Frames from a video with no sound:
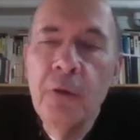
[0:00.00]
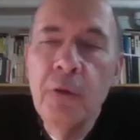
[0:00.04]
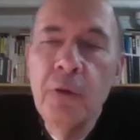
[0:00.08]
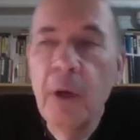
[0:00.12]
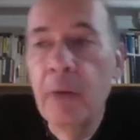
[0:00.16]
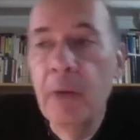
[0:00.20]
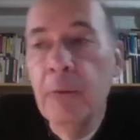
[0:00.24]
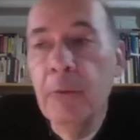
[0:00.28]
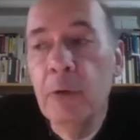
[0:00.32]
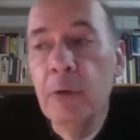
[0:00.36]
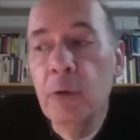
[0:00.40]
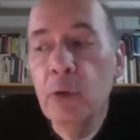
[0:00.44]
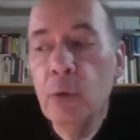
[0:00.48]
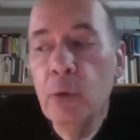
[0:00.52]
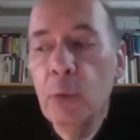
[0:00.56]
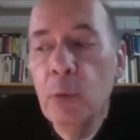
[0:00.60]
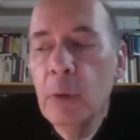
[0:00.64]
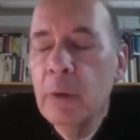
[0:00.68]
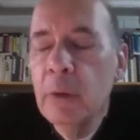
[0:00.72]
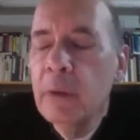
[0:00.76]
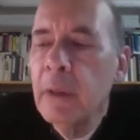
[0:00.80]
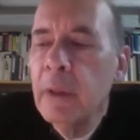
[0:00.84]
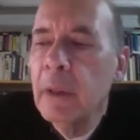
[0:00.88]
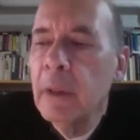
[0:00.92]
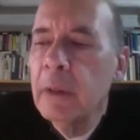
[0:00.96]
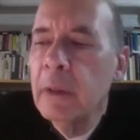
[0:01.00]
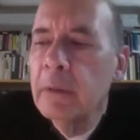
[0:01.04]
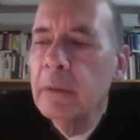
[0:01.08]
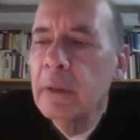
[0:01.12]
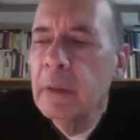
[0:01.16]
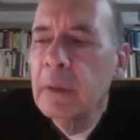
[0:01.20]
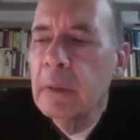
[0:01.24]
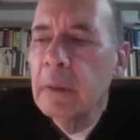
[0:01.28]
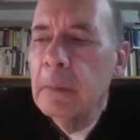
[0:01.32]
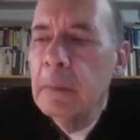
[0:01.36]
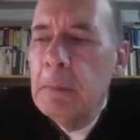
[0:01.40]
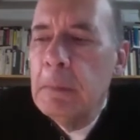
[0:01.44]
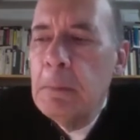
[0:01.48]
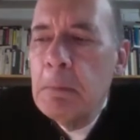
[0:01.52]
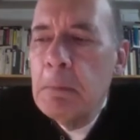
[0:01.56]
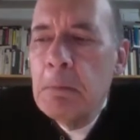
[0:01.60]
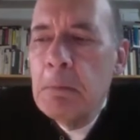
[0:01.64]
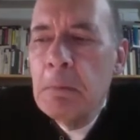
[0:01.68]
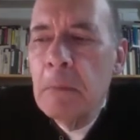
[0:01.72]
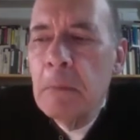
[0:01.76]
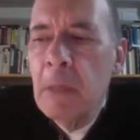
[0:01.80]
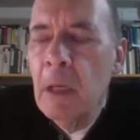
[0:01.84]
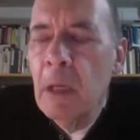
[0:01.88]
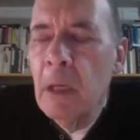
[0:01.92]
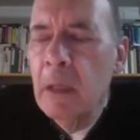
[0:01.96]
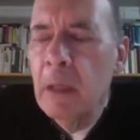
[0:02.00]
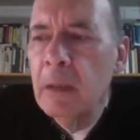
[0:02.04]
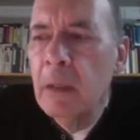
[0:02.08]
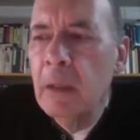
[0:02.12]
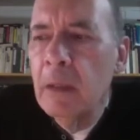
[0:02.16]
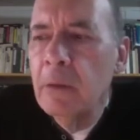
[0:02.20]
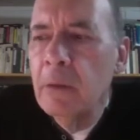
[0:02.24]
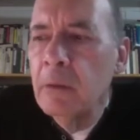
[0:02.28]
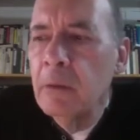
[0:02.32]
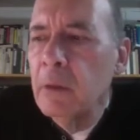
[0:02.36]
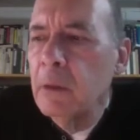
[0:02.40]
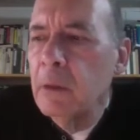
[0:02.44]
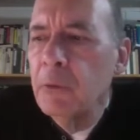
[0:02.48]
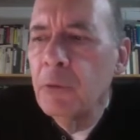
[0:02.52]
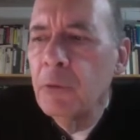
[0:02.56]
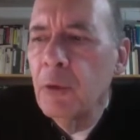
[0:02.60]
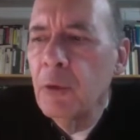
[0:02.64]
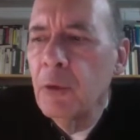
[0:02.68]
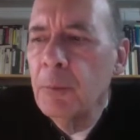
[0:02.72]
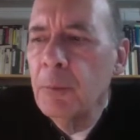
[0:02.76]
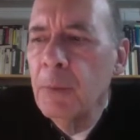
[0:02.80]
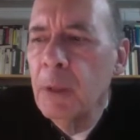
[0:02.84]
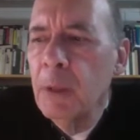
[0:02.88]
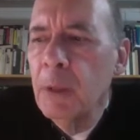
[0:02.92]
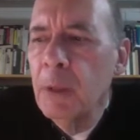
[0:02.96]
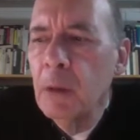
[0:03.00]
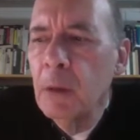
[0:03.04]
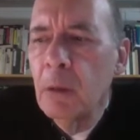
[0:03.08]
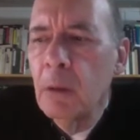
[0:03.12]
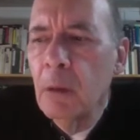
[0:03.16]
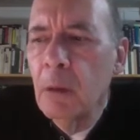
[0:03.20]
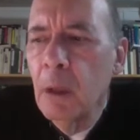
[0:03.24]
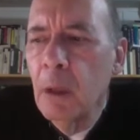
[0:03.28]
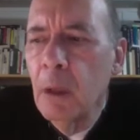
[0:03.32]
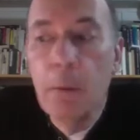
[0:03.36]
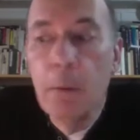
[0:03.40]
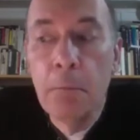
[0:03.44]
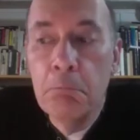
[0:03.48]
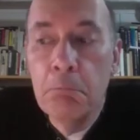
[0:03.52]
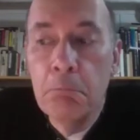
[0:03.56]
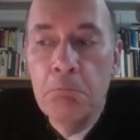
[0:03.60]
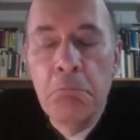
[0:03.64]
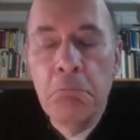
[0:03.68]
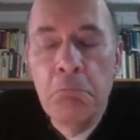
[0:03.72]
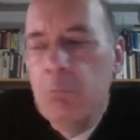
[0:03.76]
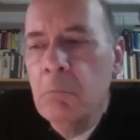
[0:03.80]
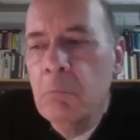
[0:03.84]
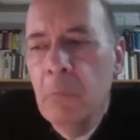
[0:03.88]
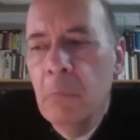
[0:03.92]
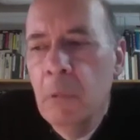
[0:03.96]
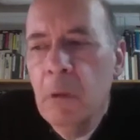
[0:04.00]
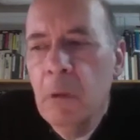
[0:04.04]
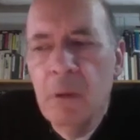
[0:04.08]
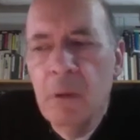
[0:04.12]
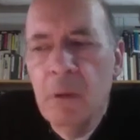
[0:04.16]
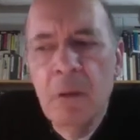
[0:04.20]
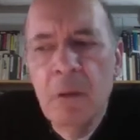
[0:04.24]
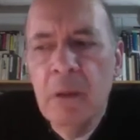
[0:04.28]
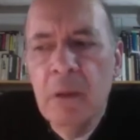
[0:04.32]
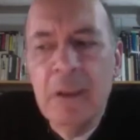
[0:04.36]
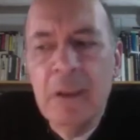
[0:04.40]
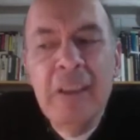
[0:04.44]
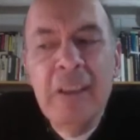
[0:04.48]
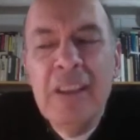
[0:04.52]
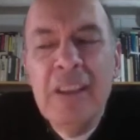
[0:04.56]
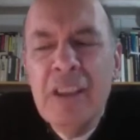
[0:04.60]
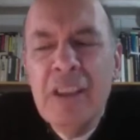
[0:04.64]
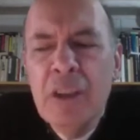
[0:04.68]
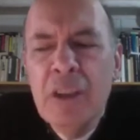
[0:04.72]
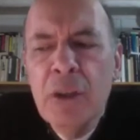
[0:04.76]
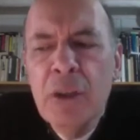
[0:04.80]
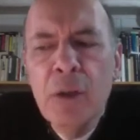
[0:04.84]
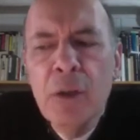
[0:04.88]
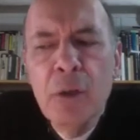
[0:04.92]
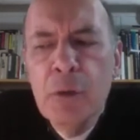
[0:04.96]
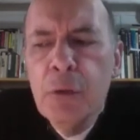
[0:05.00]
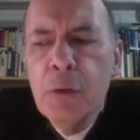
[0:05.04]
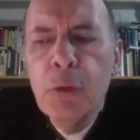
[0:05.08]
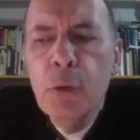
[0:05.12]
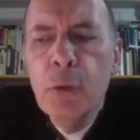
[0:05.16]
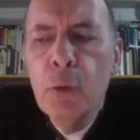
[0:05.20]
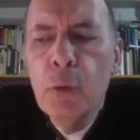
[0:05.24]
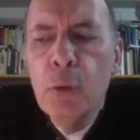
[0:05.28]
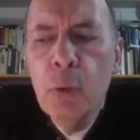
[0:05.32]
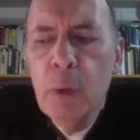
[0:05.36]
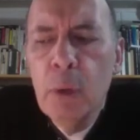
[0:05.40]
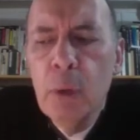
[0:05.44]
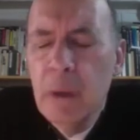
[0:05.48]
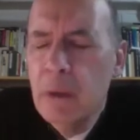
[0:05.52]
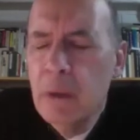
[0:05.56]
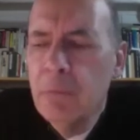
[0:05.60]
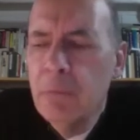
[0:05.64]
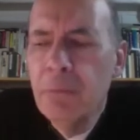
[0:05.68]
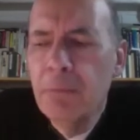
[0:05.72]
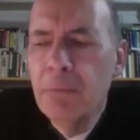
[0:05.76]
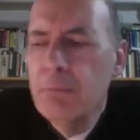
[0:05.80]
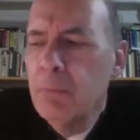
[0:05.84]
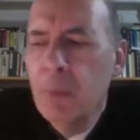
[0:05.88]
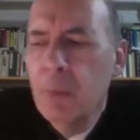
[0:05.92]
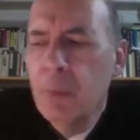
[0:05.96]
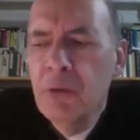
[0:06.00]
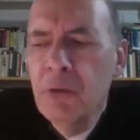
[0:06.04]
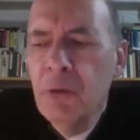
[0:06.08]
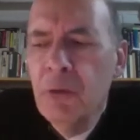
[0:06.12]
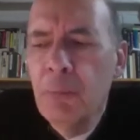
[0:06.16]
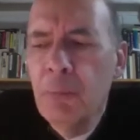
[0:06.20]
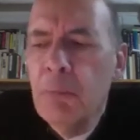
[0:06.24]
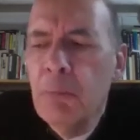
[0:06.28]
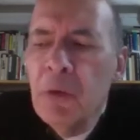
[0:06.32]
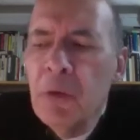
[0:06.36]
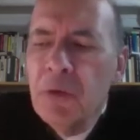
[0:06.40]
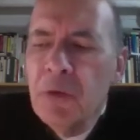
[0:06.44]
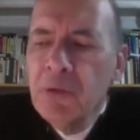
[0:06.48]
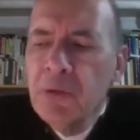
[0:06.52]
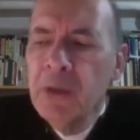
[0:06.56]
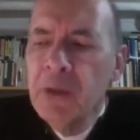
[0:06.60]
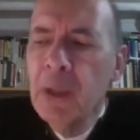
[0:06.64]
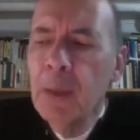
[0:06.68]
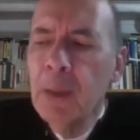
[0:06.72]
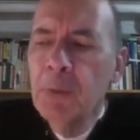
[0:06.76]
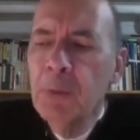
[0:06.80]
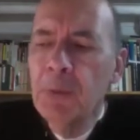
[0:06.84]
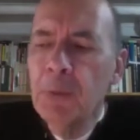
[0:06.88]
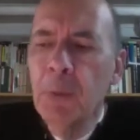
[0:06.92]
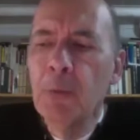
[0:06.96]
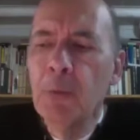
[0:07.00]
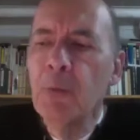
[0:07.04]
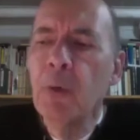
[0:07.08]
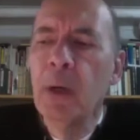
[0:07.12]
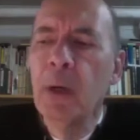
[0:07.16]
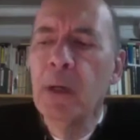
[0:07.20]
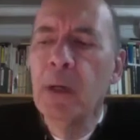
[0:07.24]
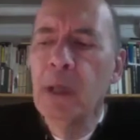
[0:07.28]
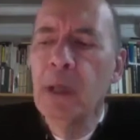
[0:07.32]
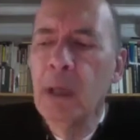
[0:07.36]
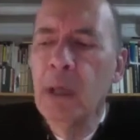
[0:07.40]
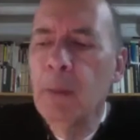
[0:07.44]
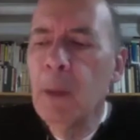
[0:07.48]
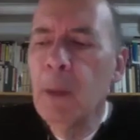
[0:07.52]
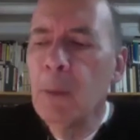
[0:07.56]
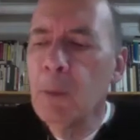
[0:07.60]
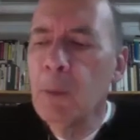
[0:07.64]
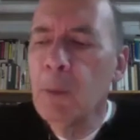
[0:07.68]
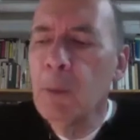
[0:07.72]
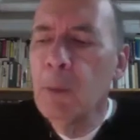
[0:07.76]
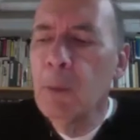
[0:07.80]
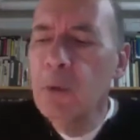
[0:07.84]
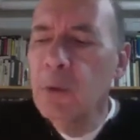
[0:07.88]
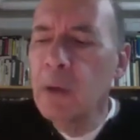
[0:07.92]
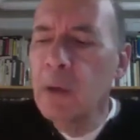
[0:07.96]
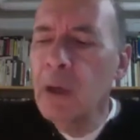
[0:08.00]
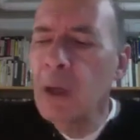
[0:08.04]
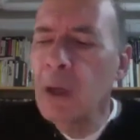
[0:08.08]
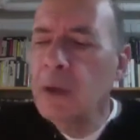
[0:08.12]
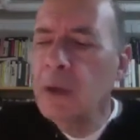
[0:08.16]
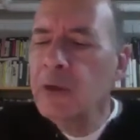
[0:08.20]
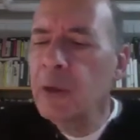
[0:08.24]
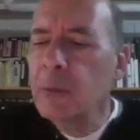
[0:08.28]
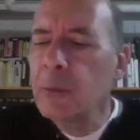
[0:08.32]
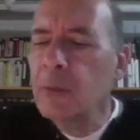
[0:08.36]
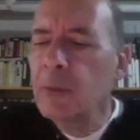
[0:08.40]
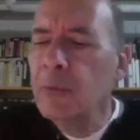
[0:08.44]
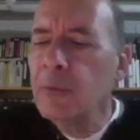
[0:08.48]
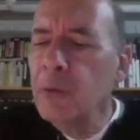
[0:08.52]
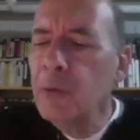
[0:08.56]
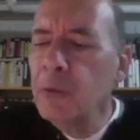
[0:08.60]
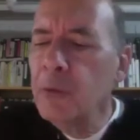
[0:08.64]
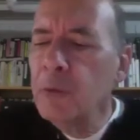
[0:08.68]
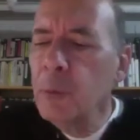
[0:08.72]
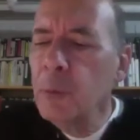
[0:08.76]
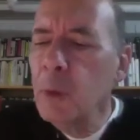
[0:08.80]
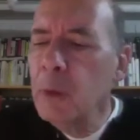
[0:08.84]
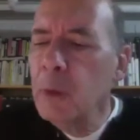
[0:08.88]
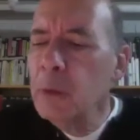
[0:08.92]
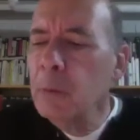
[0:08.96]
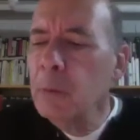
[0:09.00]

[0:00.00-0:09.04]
Do you have a new one? And then it took me a year or two and a bunch of missteps before I came up with the concept of this one.